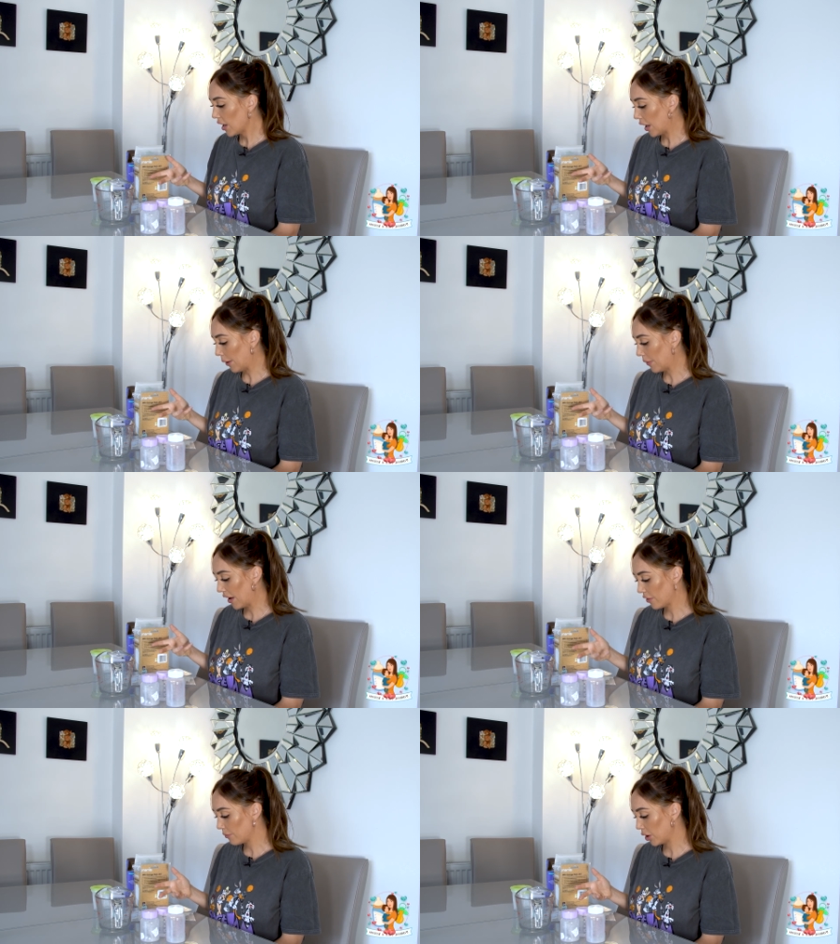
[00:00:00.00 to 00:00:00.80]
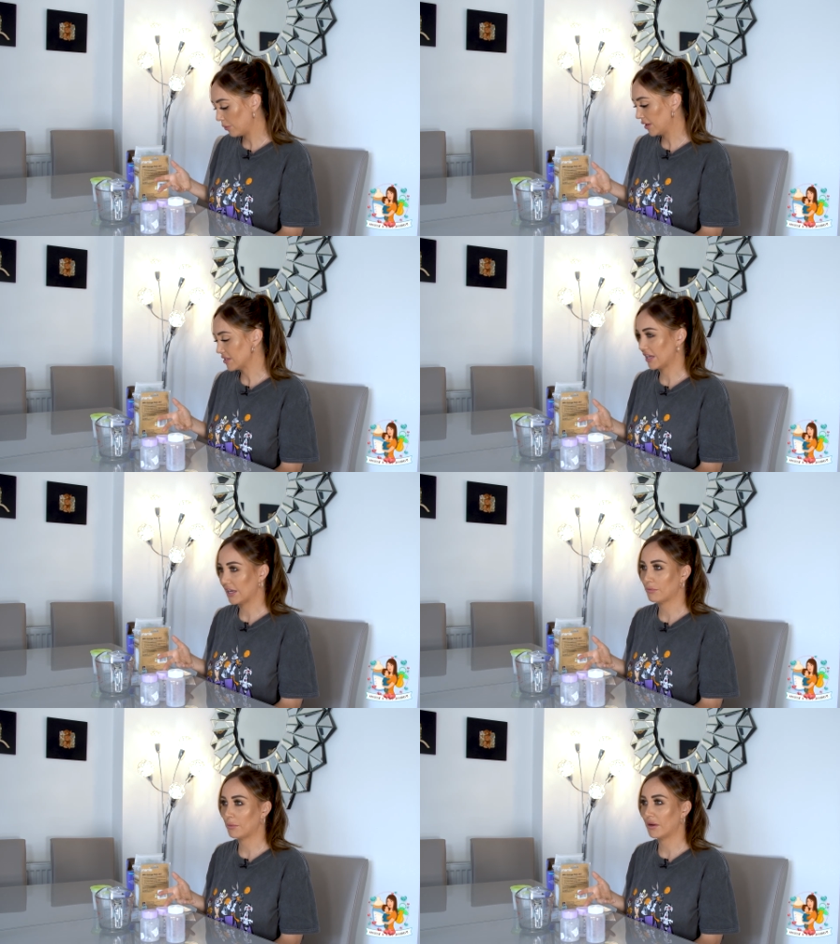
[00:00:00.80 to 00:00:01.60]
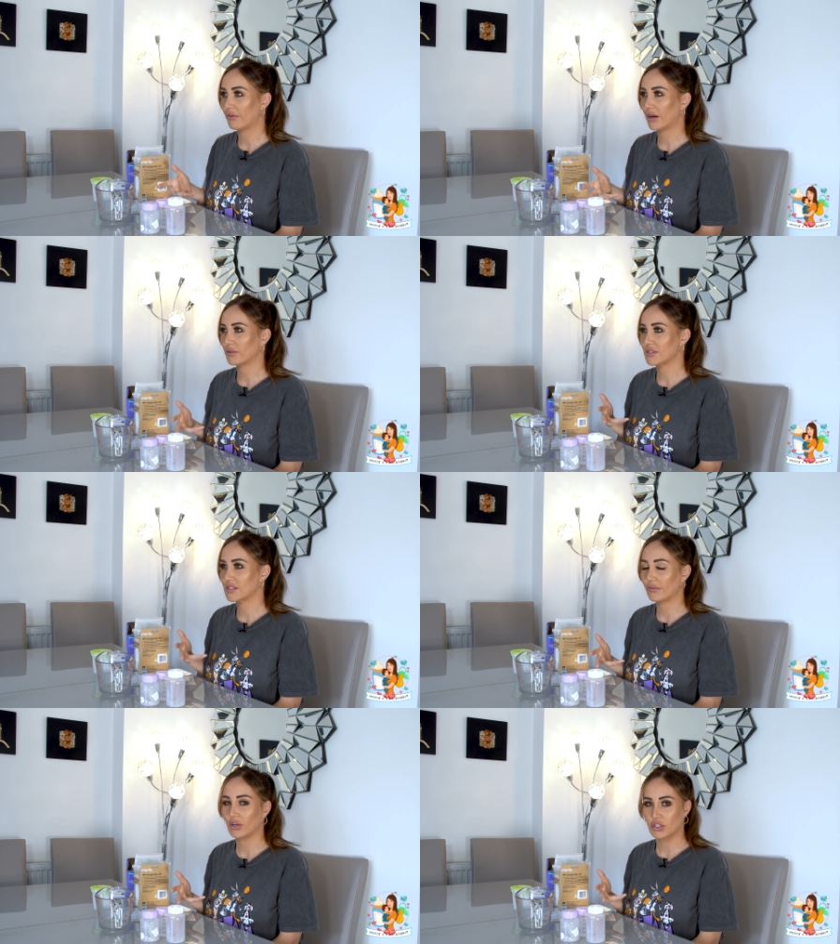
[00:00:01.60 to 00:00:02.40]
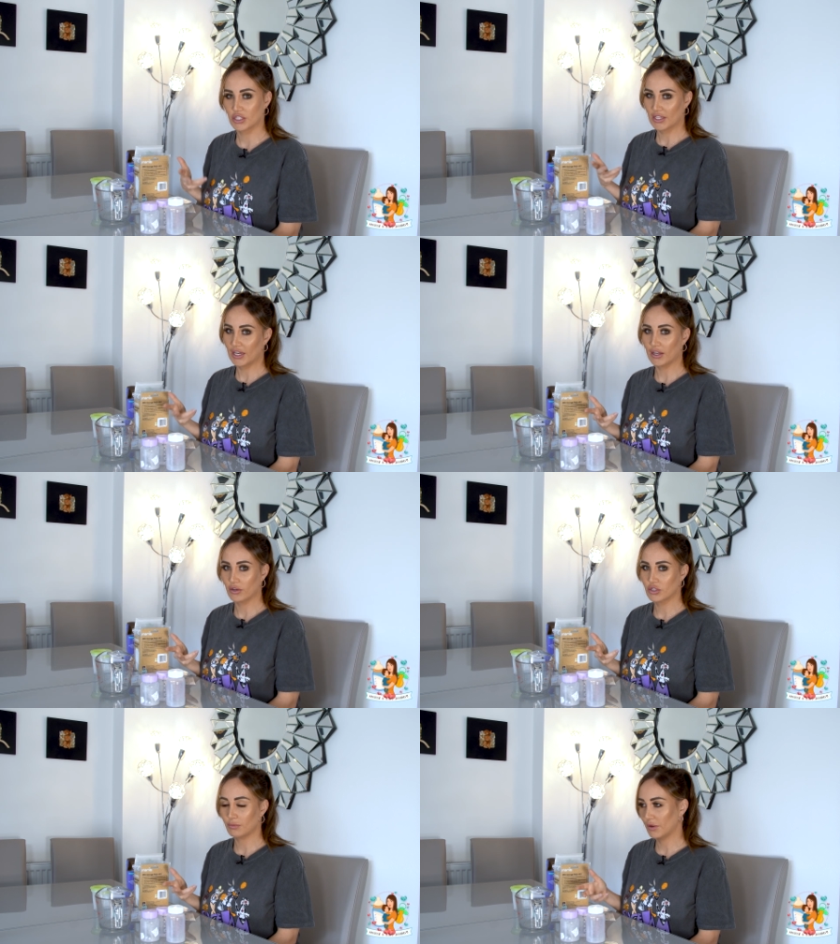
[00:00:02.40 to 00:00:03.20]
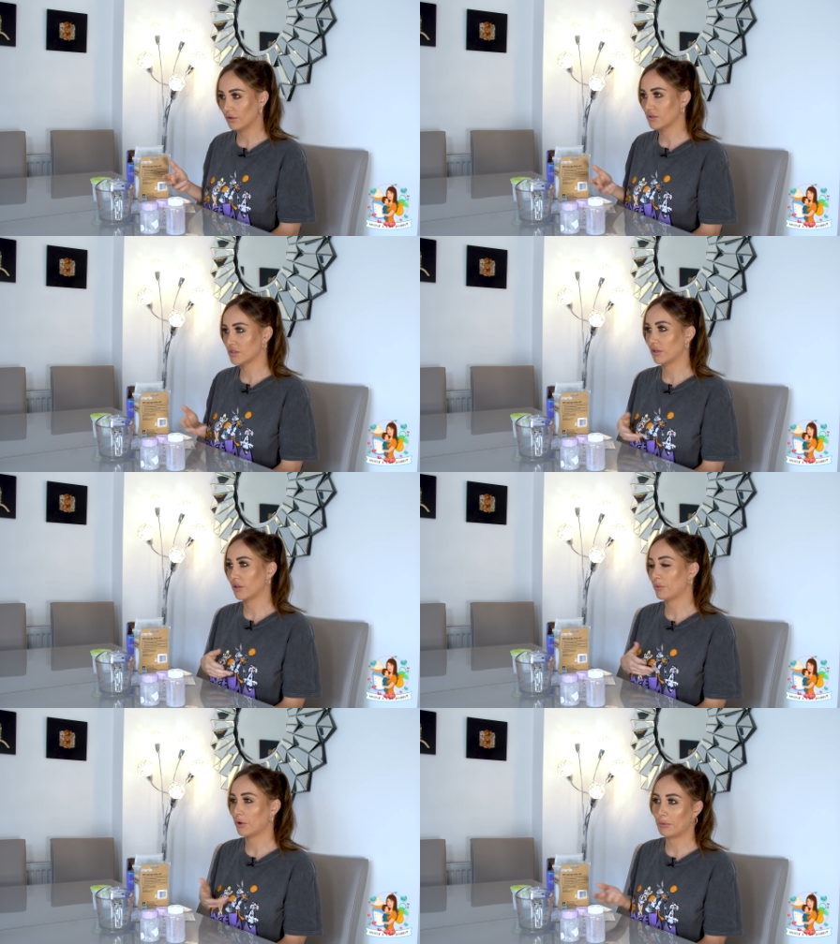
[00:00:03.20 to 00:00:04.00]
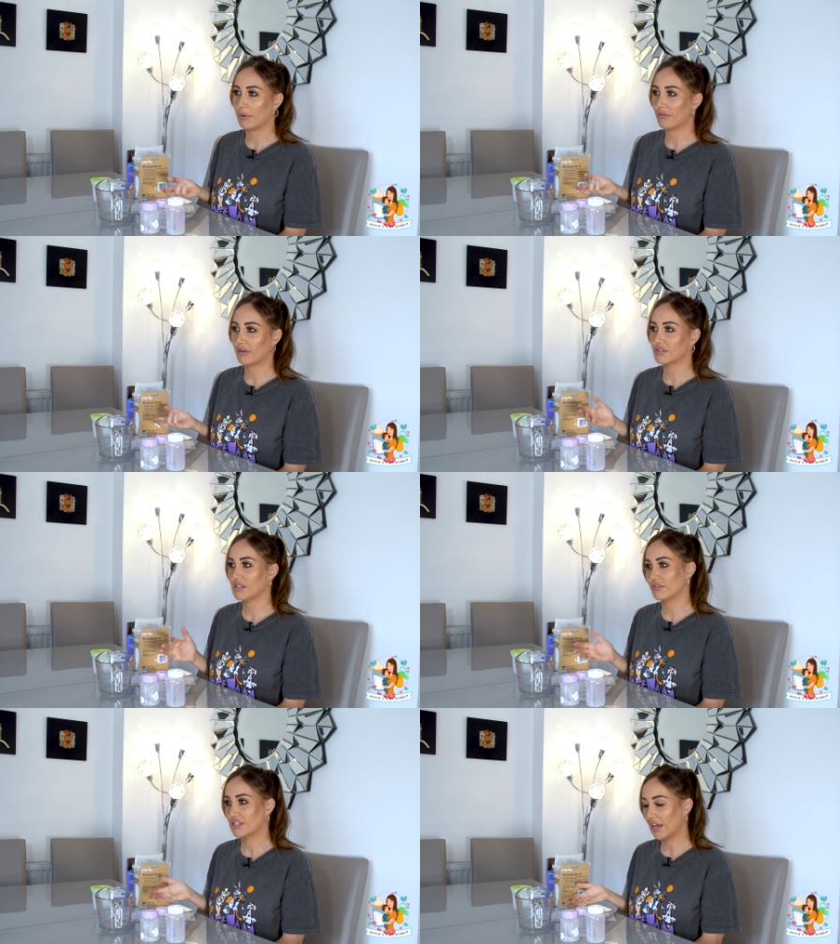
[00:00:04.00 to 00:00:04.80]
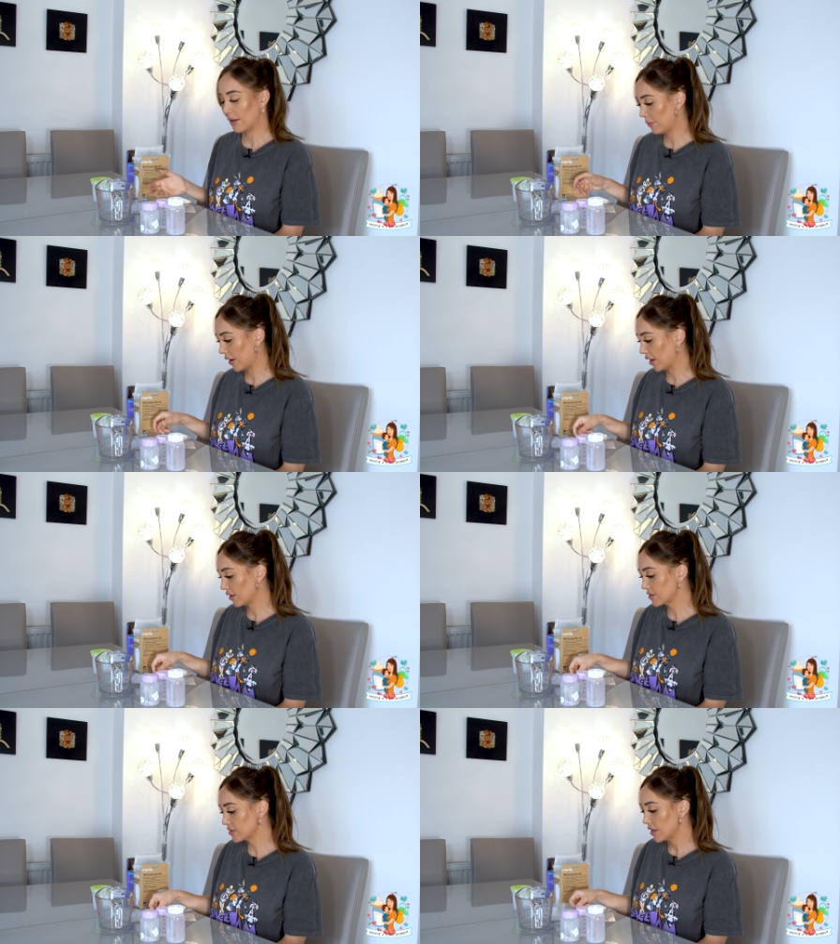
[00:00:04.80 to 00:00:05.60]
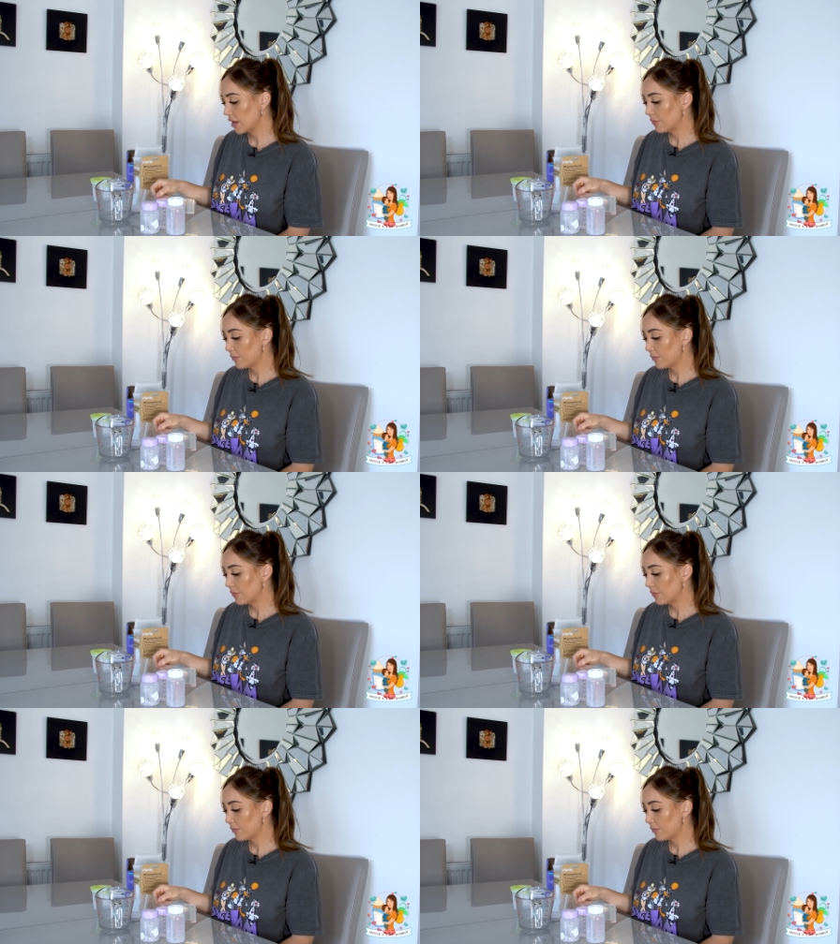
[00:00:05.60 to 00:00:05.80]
At the moment, he's taken probably around 700 to 800 mils, so that'll probably be around 7 to 8 bags.